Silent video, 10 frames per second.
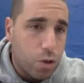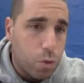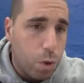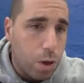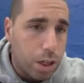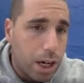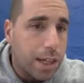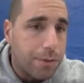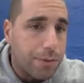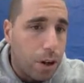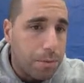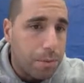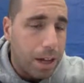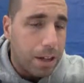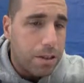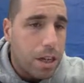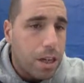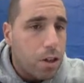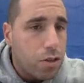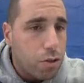to work on the farmland
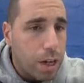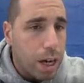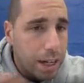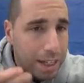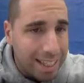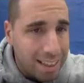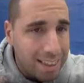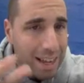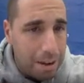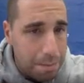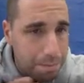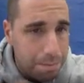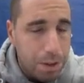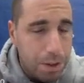to kind of get them